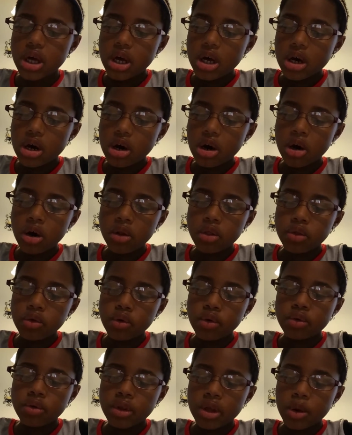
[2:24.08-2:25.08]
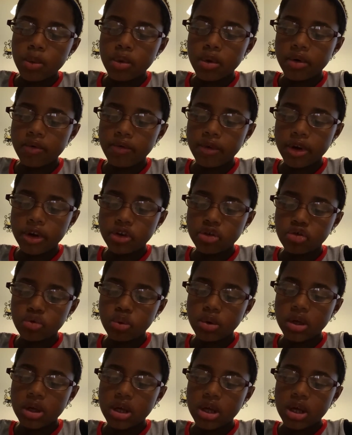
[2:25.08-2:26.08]
Although they were very
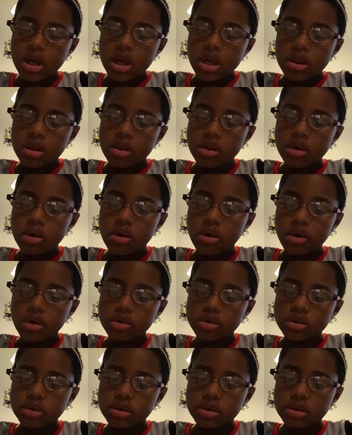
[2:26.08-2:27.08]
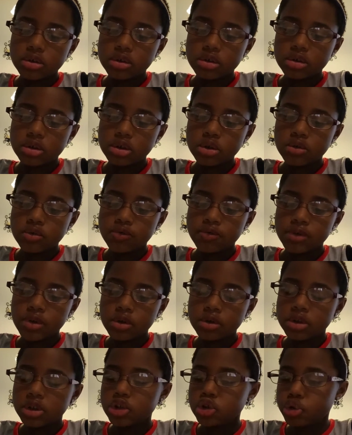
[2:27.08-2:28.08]
sweet, the girls still
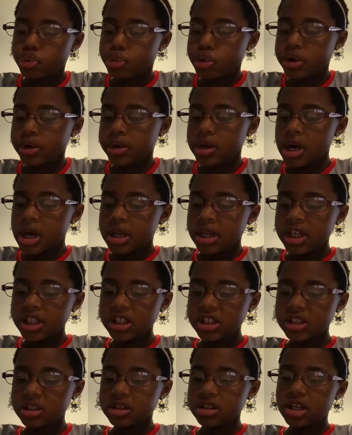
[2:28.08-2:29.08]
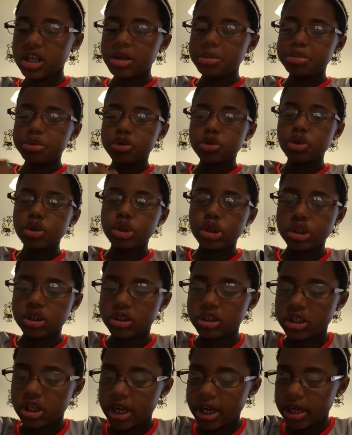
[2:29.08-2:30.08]
felt disappointed. Let's keep searching,
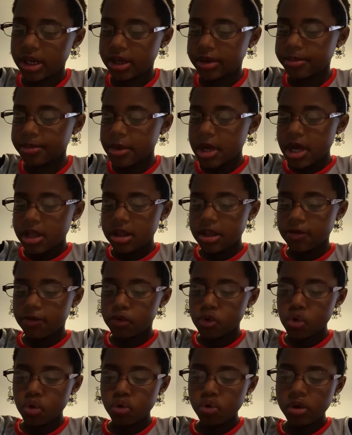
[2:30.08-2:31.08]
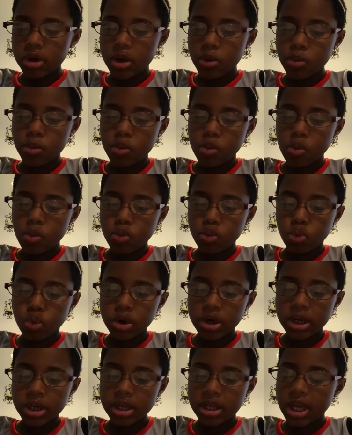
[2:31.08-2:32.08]
said Anna. They flew through a
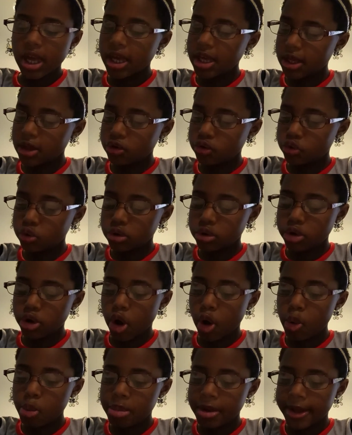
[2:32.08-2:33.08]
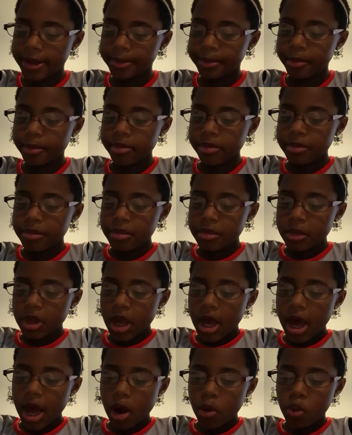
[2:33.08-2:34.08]
wooden gate into the goat pen.
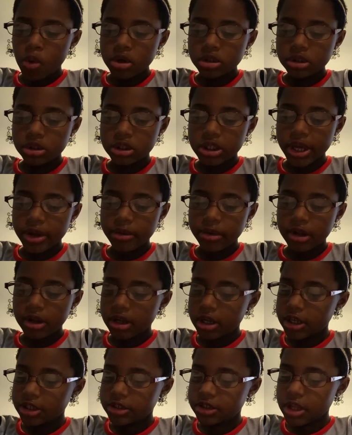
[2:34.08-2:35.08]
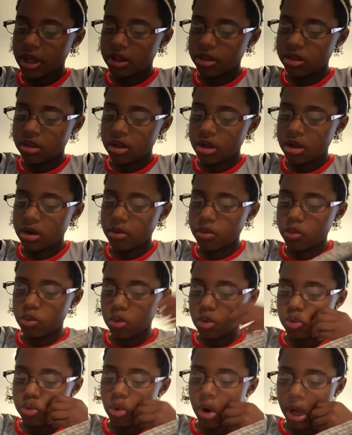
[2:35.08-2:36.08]
At once they realized that they
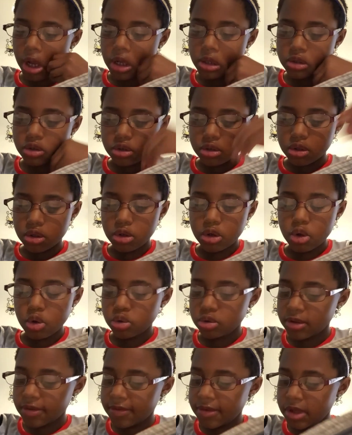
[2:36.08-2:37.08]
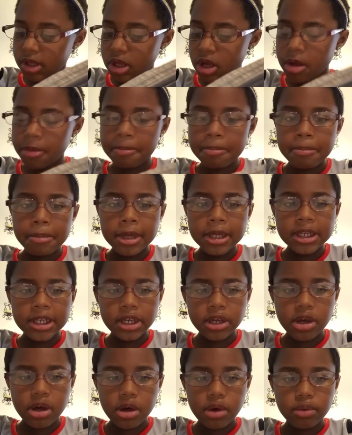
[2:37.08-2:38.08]
were right under the nose of a young billy
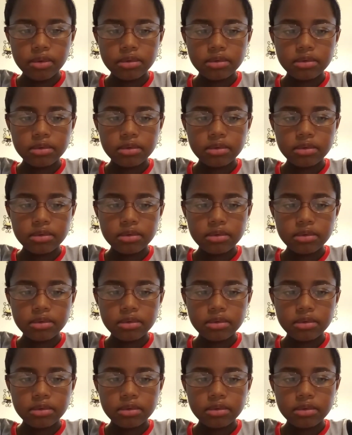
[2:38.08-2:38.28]
goat.